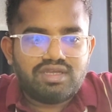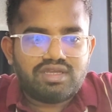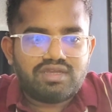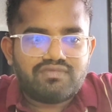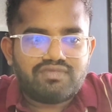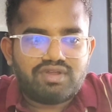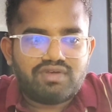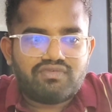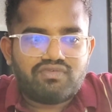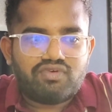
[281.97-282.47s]

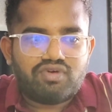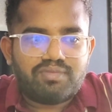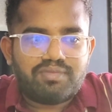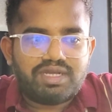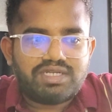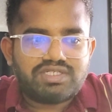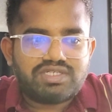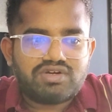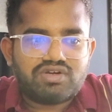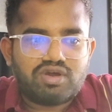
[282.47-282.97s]
if the
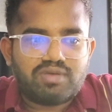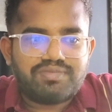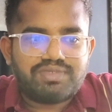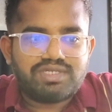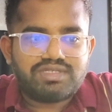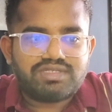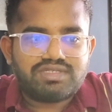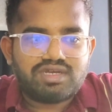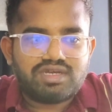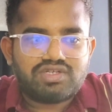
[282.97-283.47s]
aforementioned
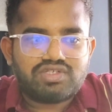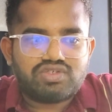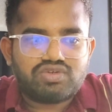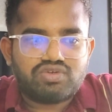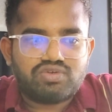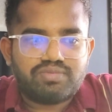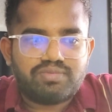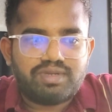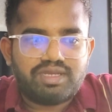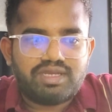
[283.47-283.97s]
options are
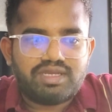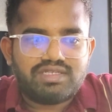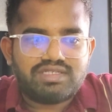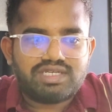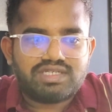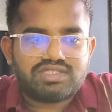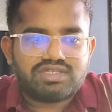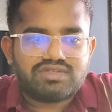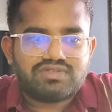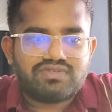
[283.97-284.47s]
shown be
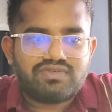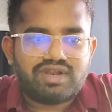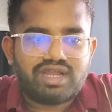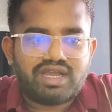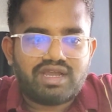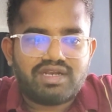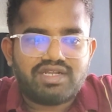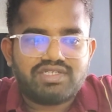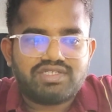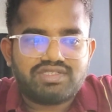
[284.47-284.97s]
successful
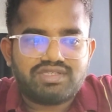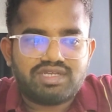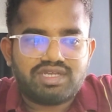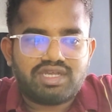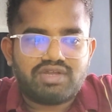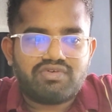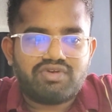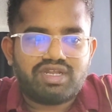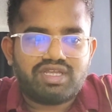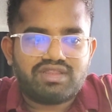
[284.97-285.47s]
against
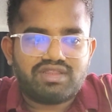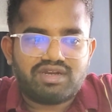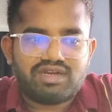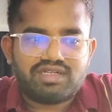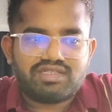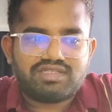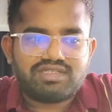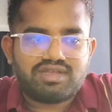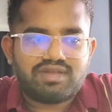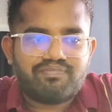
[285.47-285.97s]
security
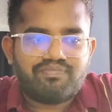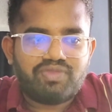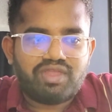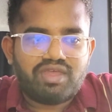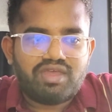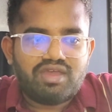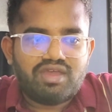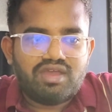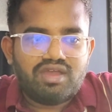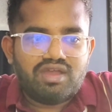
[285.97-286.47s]
threats.
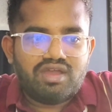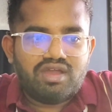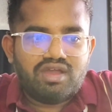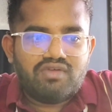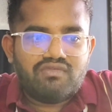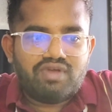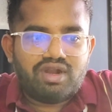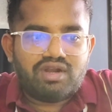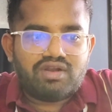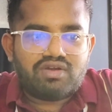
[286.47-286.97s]

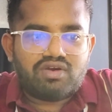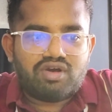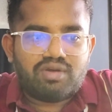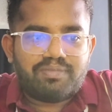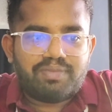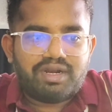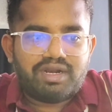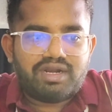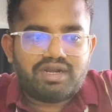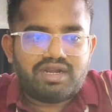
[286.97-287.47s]
When
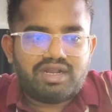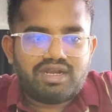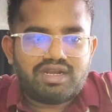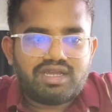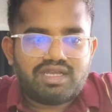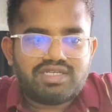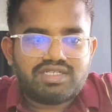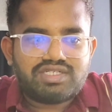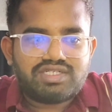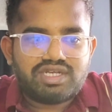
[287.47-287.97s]
corporate
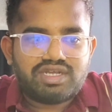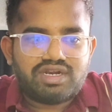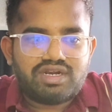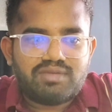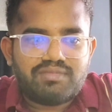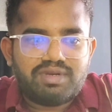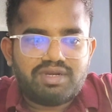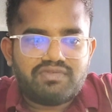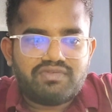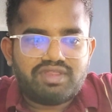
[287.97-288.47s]
data is
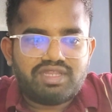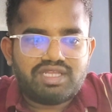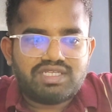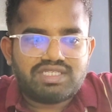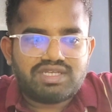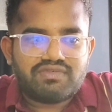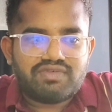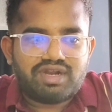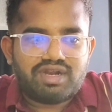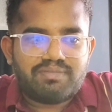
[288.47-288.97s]
shared between the
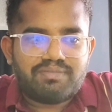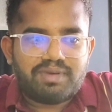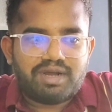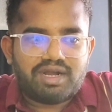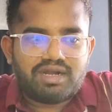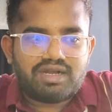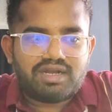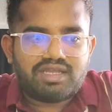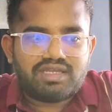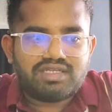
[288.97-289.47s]
several
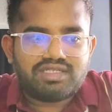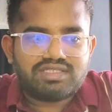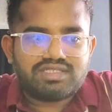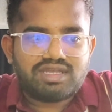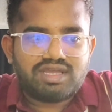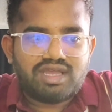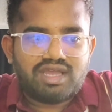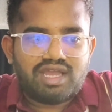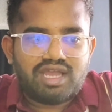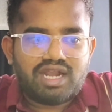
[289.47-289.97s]

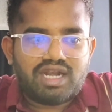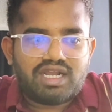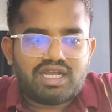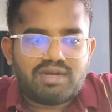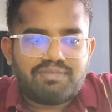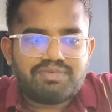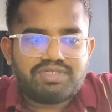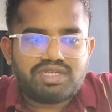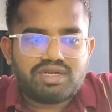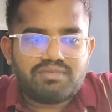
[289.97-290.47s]
parties,
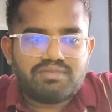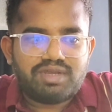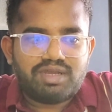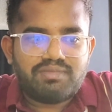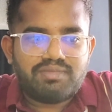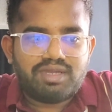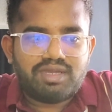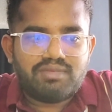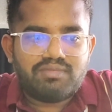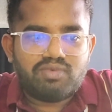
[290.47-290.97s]
encryption may
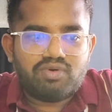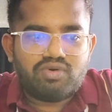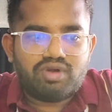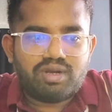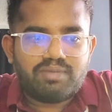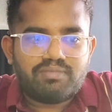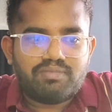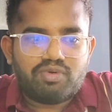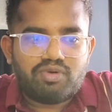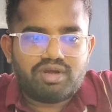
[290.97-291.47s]
be
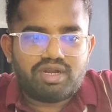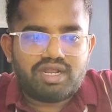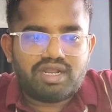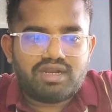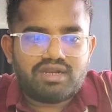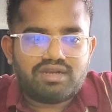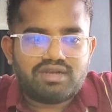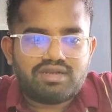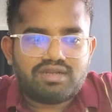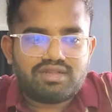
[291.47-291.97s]
more
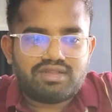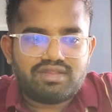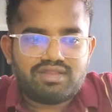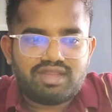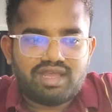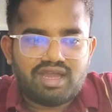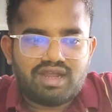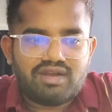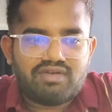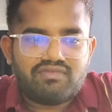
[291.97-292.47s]
important
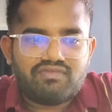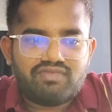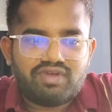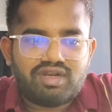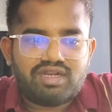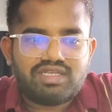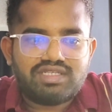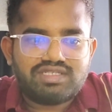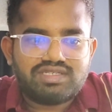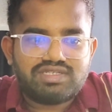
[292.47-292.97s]
than
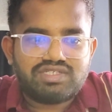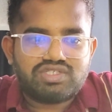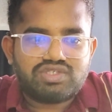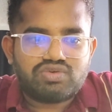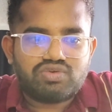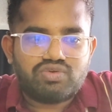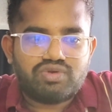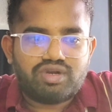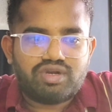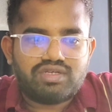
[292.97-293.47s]
when is
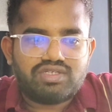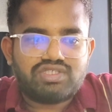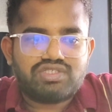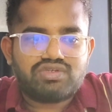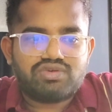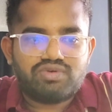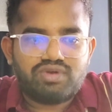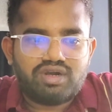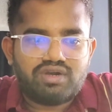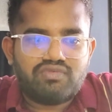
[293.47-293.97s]

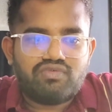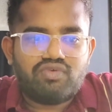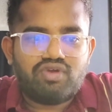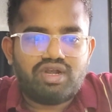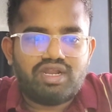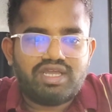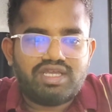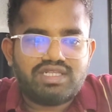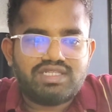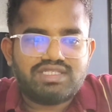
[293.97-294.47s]
stored
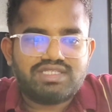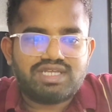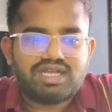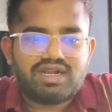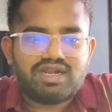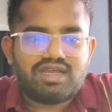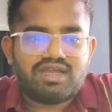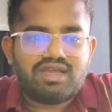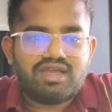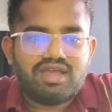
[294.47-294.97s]
only
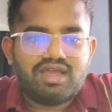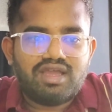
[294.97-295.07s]
inside